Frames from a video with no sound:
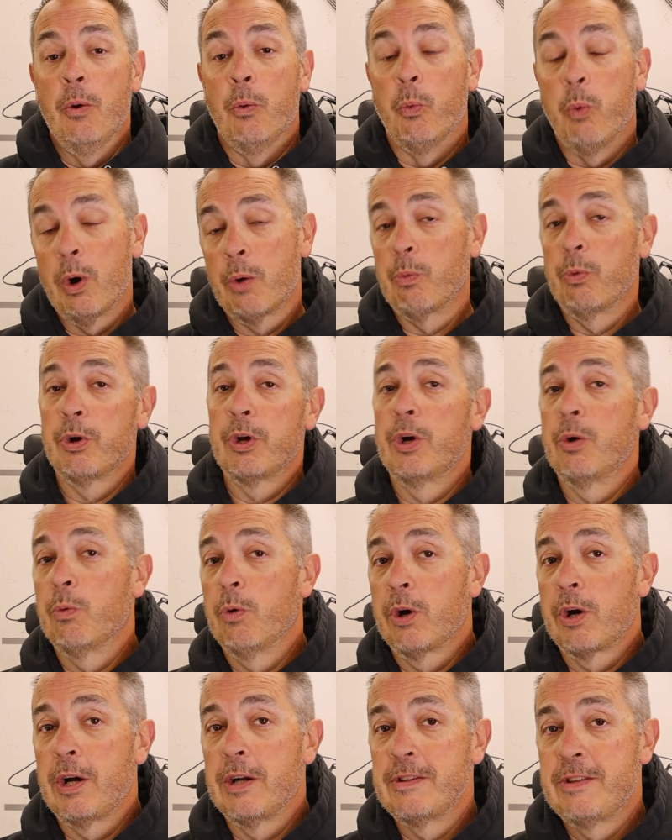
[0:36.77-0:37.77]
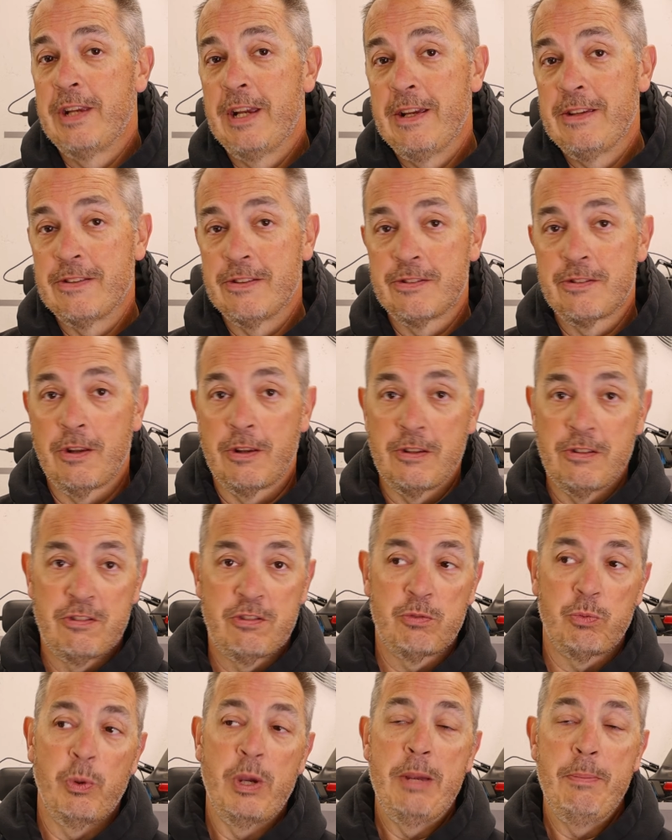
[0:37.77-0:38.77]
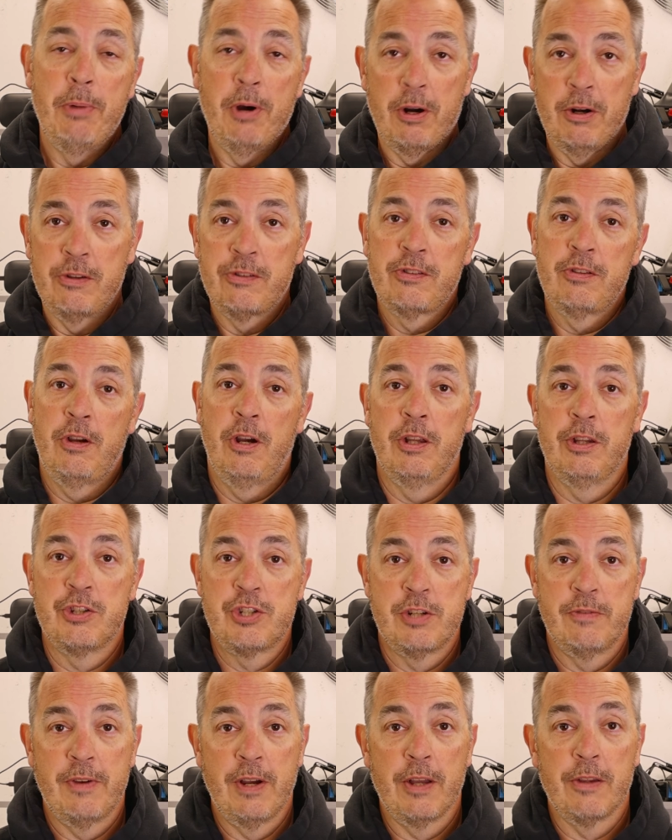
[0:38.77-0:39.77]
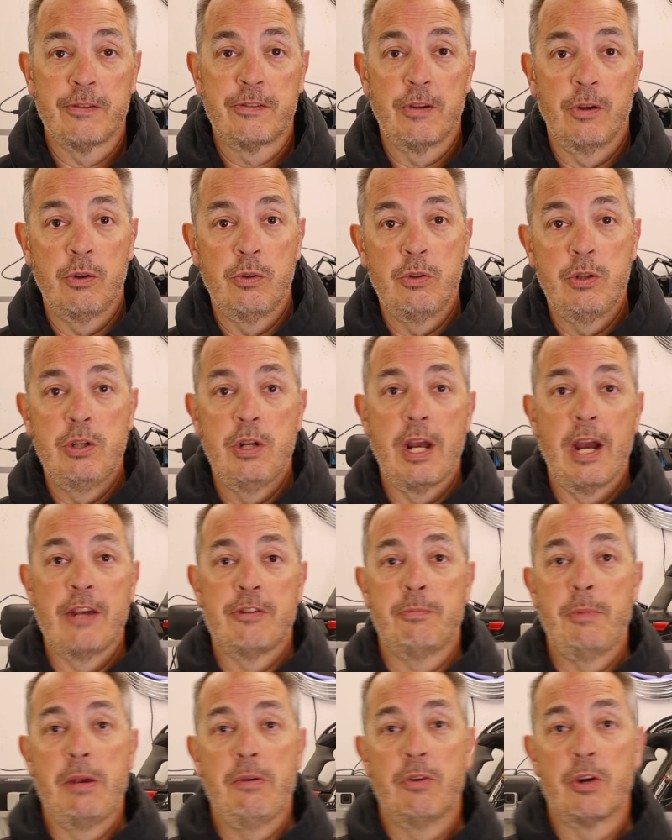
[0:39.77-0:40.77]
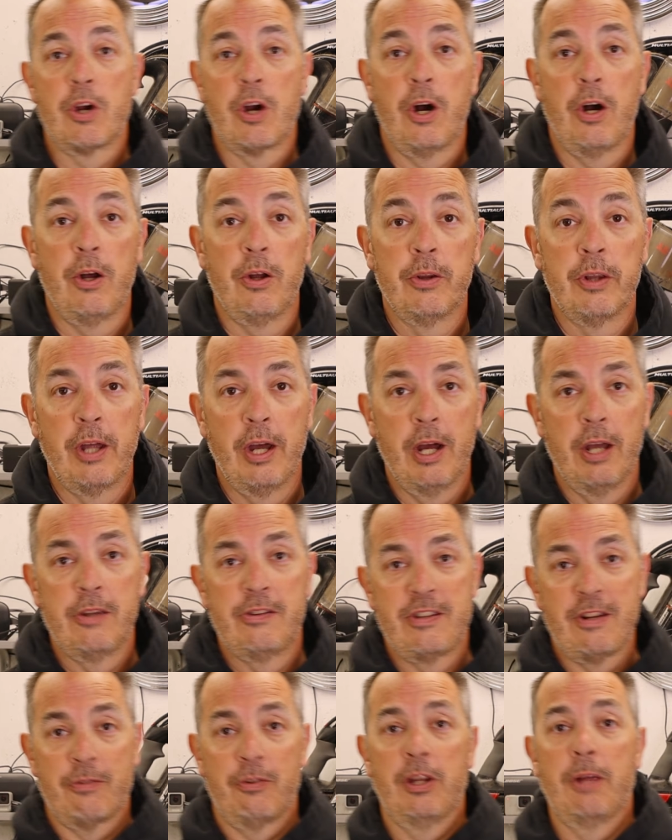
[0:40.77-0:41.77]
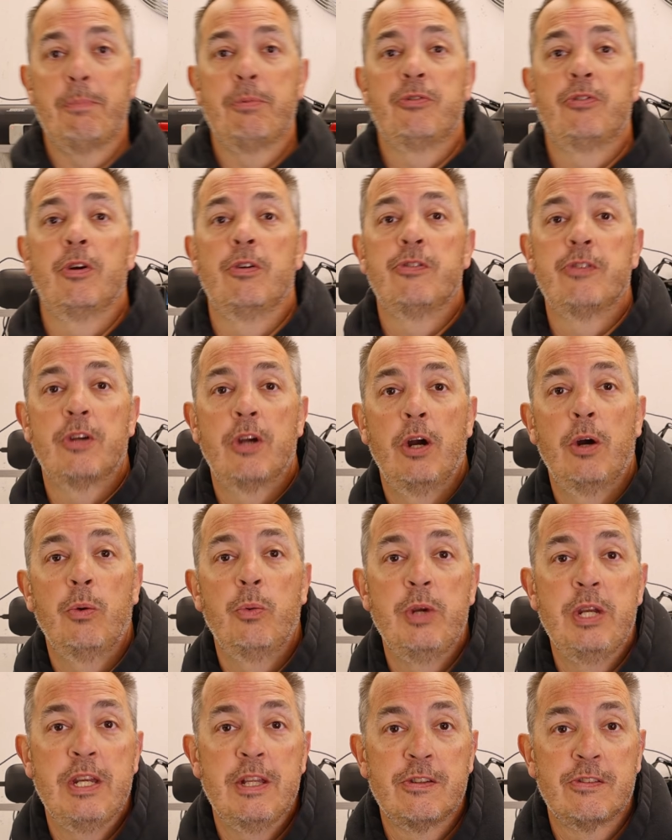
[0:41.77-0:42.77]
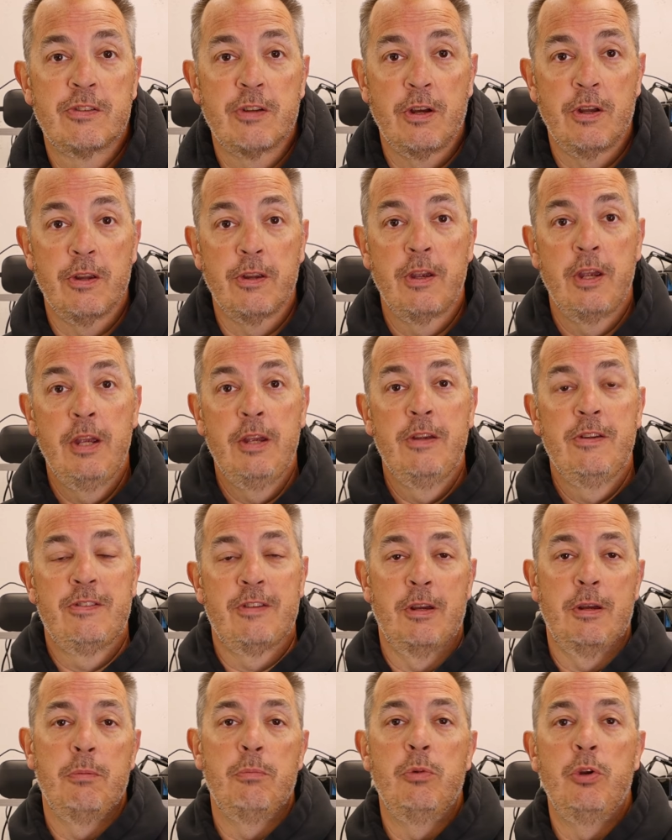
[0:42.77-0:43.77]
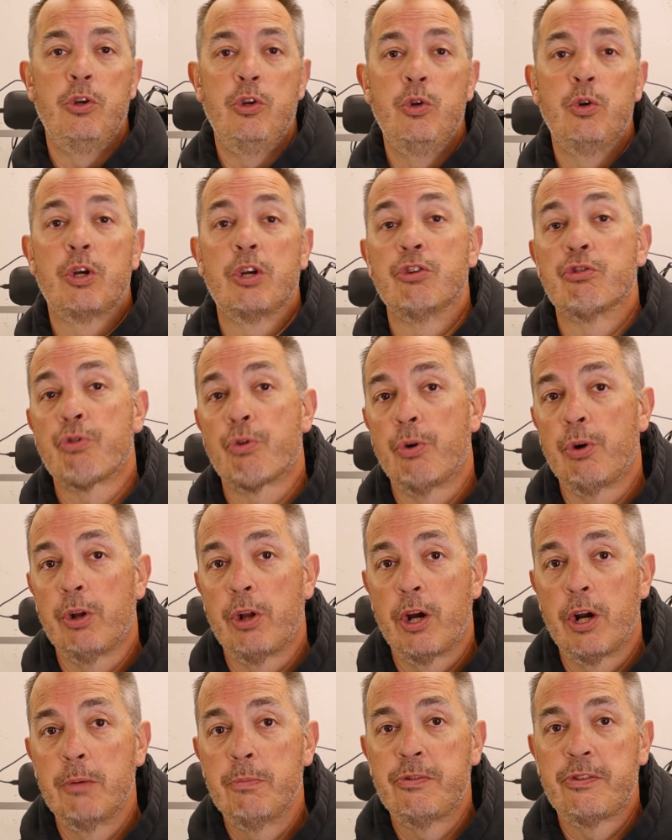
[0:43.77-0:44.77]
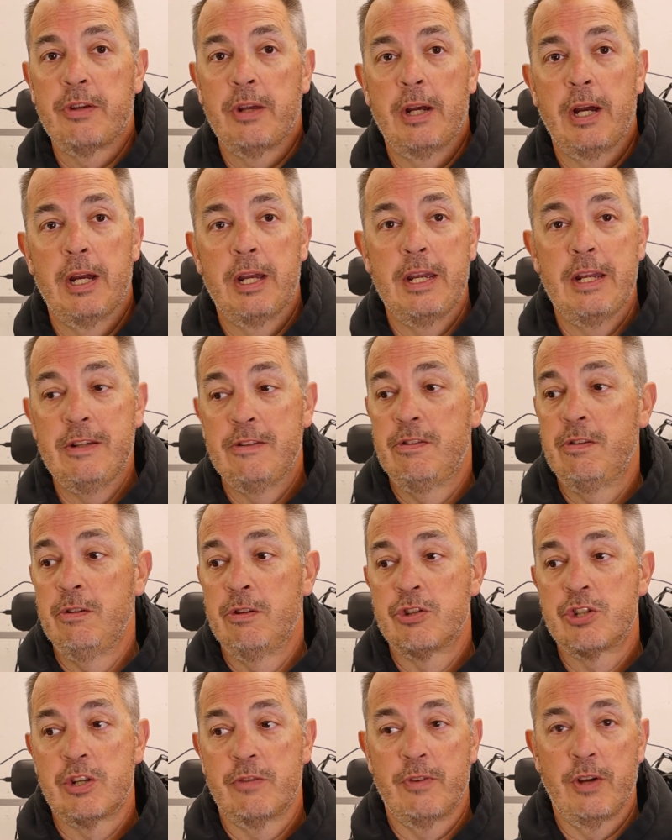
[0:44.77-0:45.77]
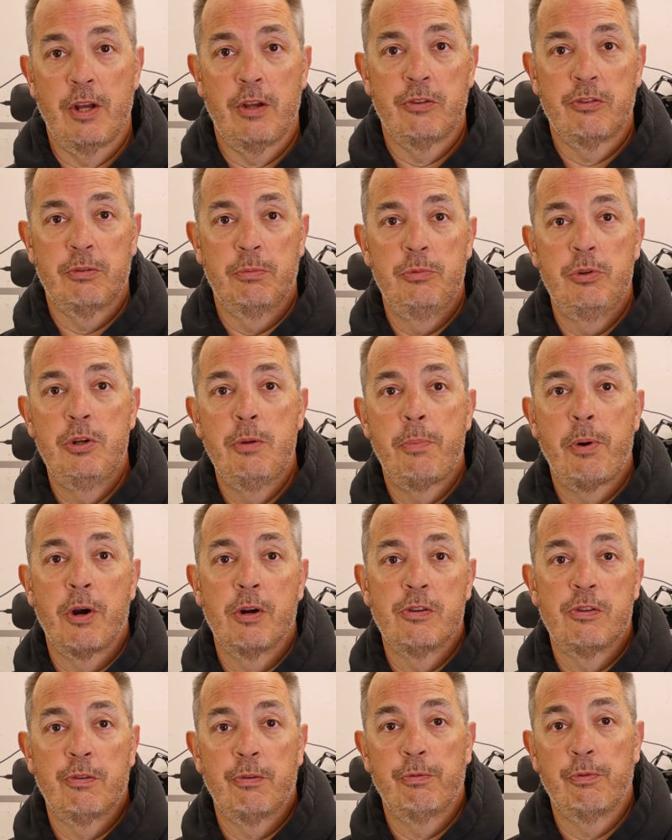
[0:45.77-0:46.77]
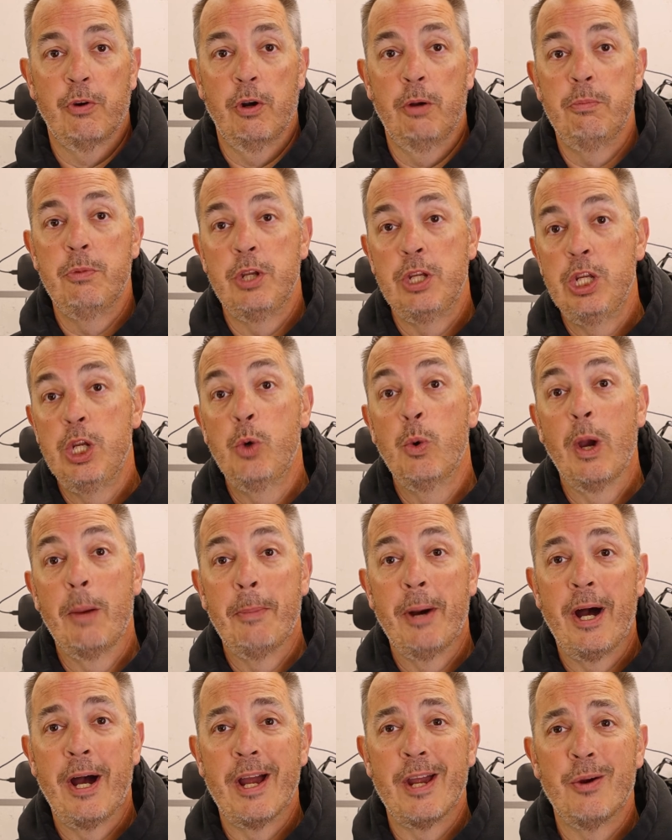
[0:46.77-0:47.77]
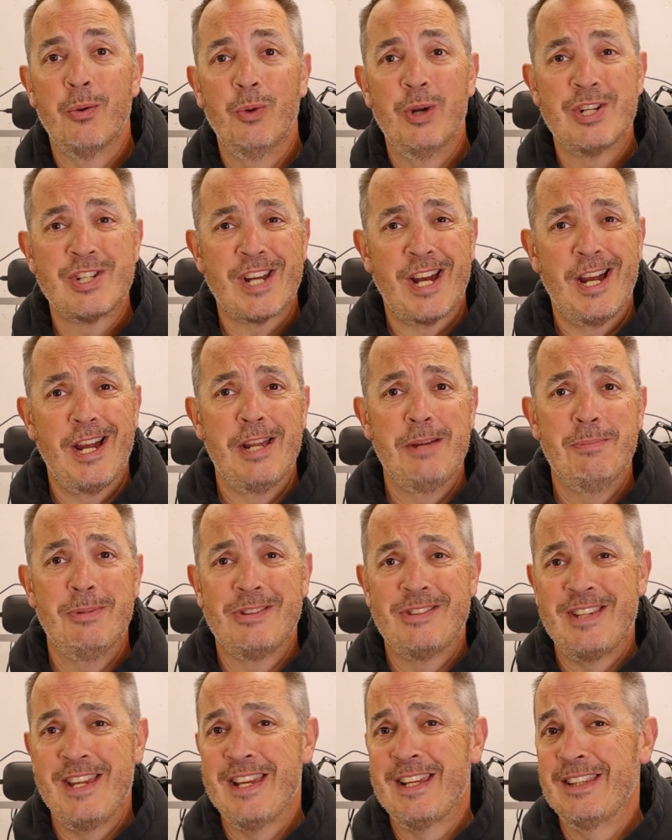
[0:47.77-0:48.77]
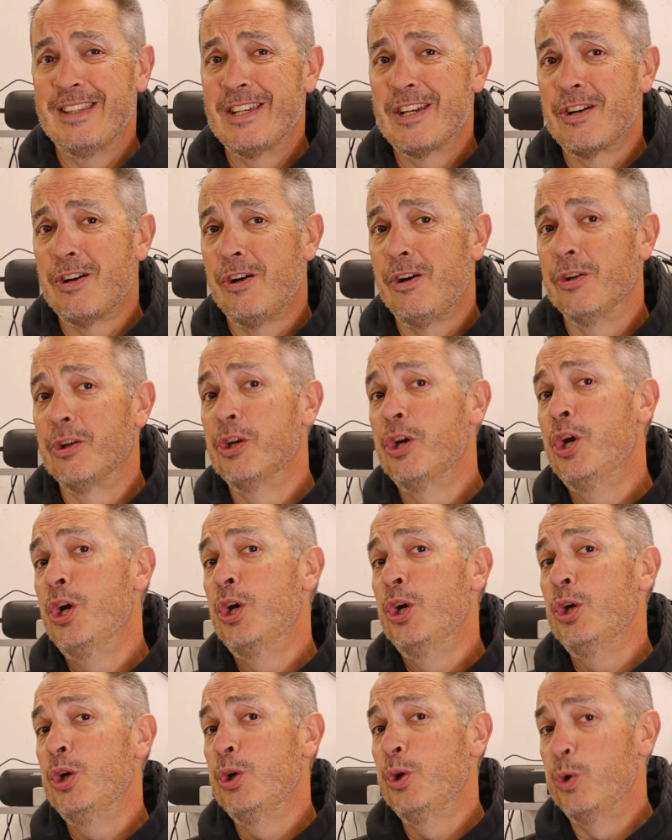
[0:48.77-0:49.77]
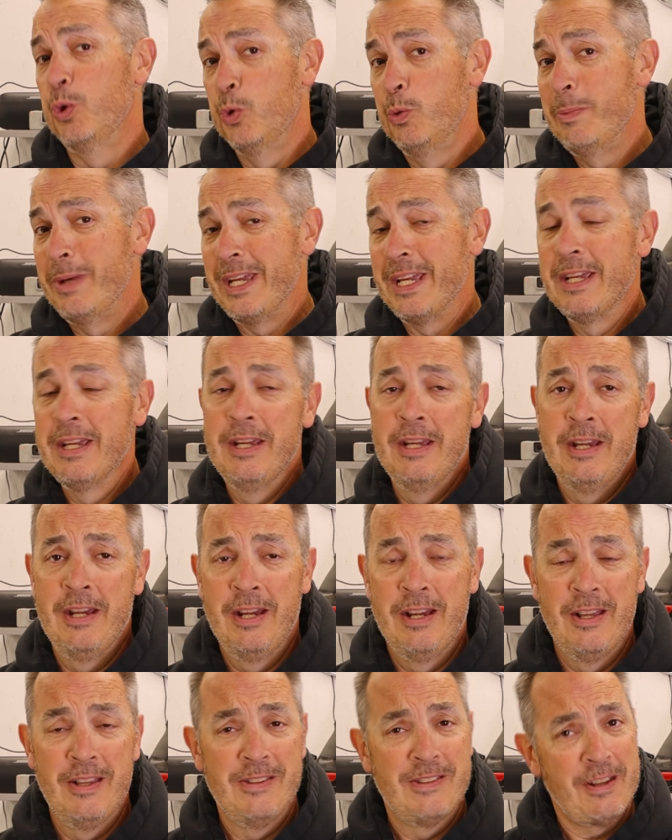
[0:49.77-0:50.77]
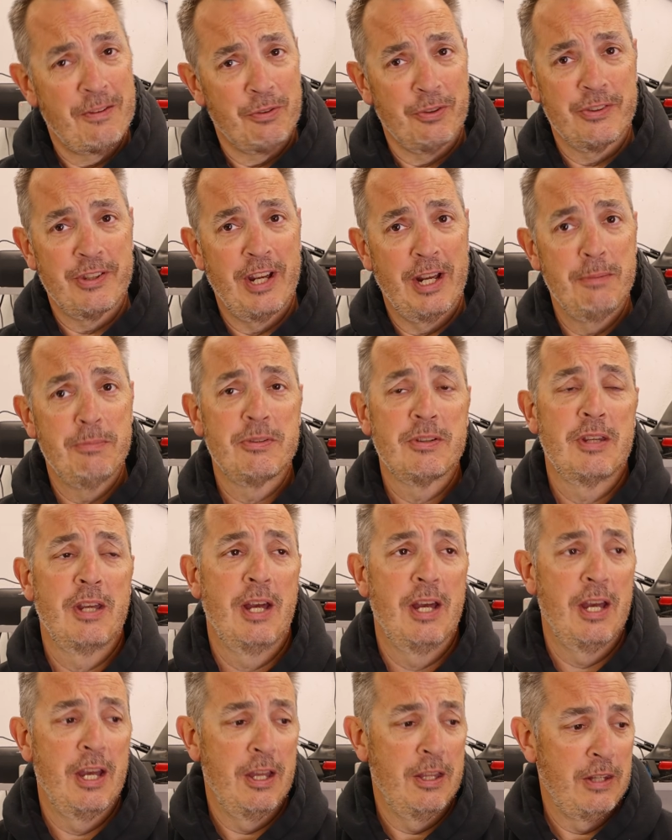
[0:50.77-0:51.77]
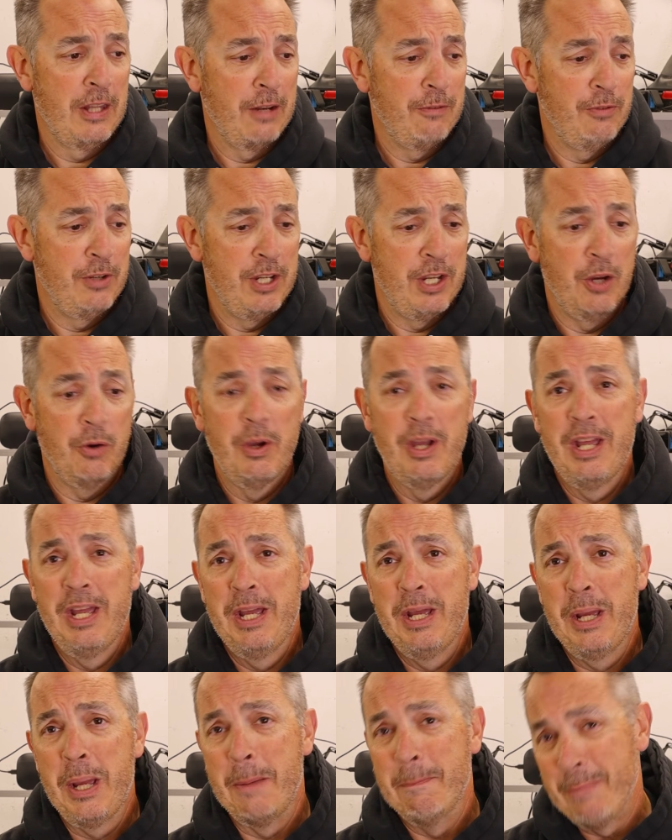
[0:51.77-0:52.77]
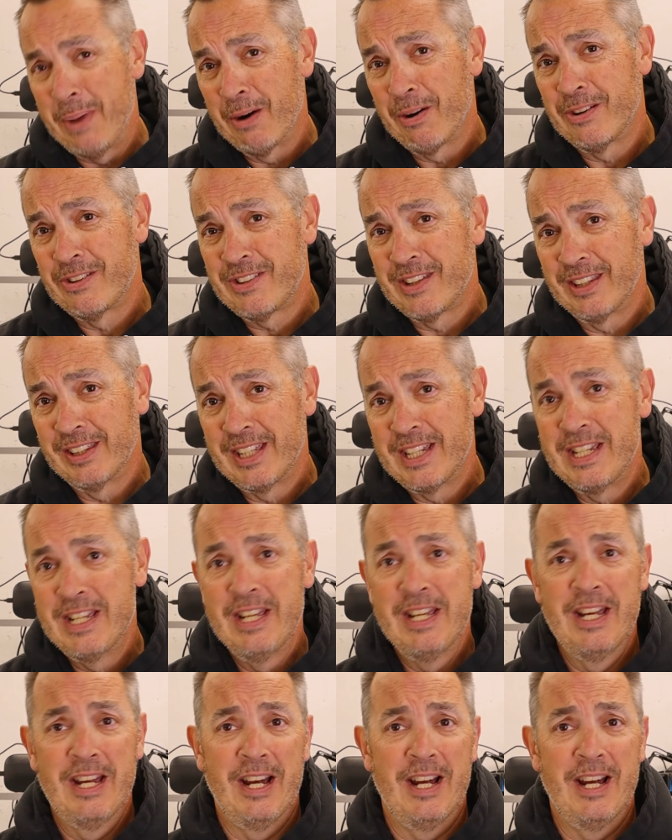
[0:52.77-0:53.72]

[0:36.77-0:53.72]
What we're going to work on today is installing sway bars on the Chevelle. So you guys may recall several episodes ago we installed some new control arms into the Chevelle, some new parts from UMI, which I mistakenly called UMI several times in that video, embarrassingly.